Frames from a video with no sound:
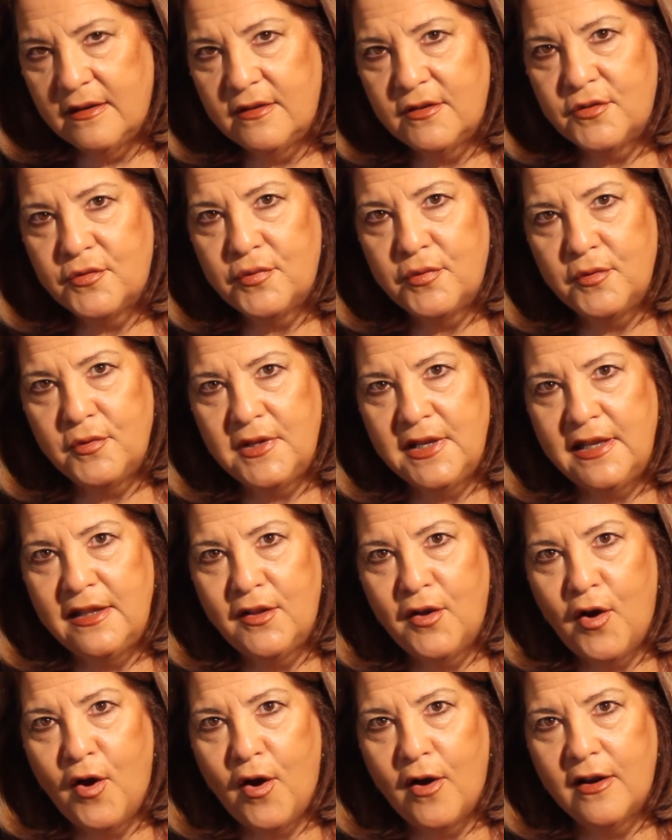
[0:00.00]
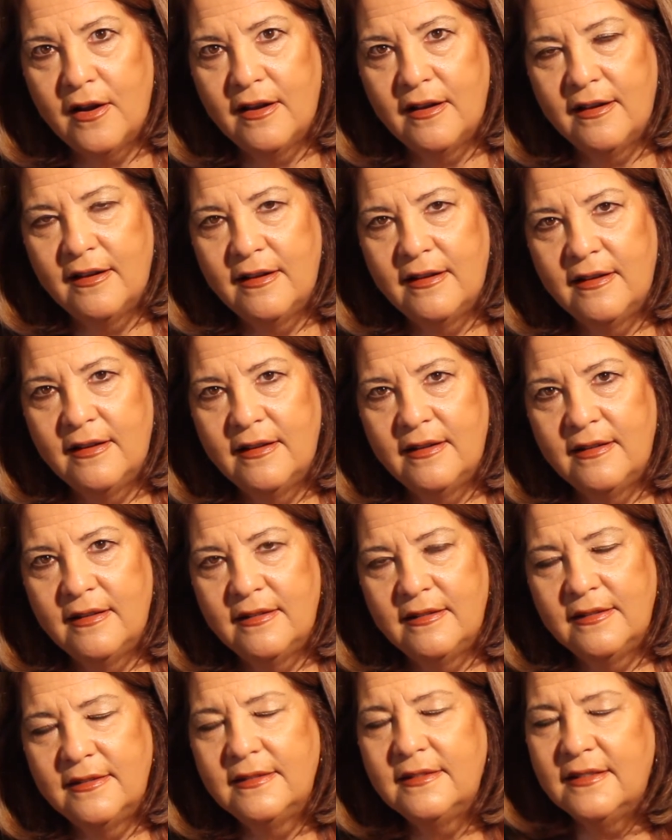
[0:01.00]
truly long.
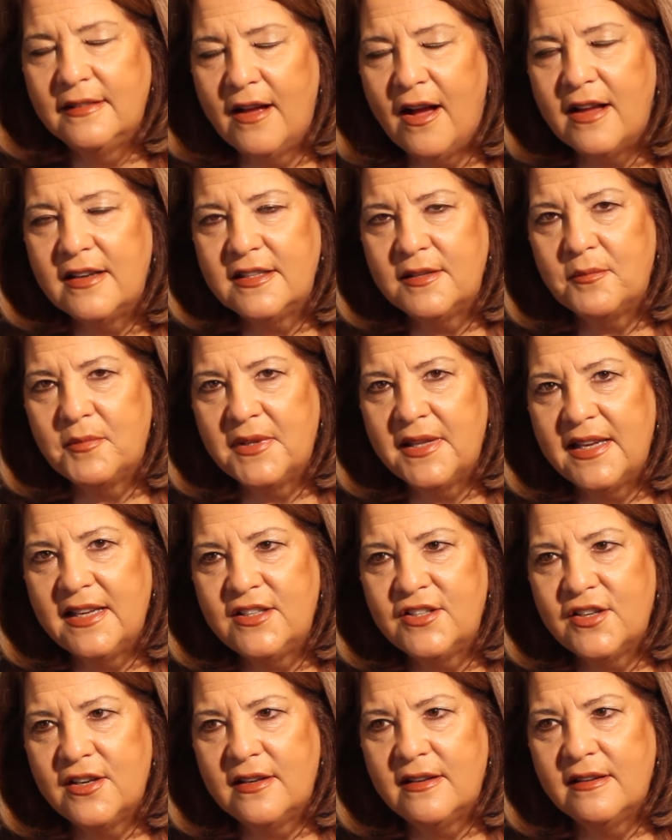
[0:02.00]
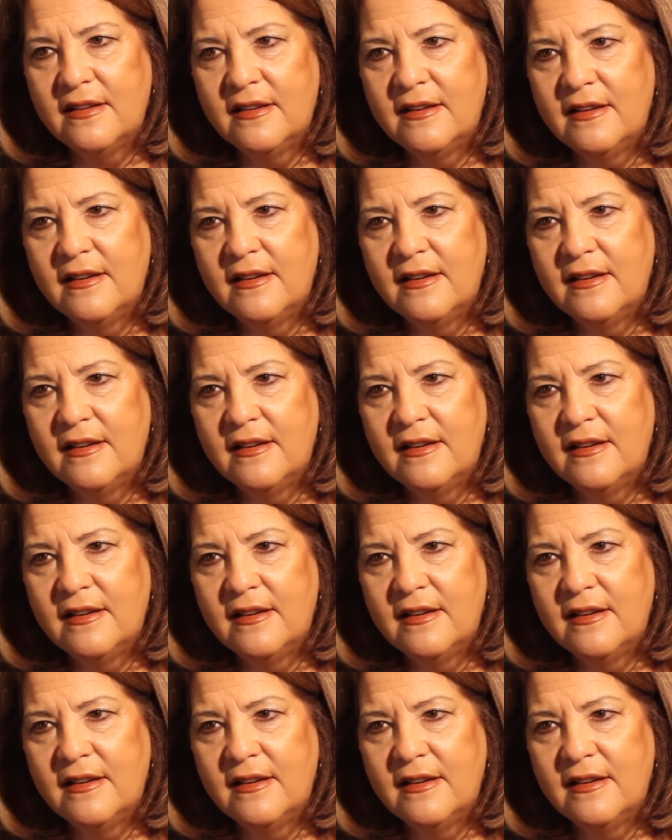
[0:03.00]
Contemplation.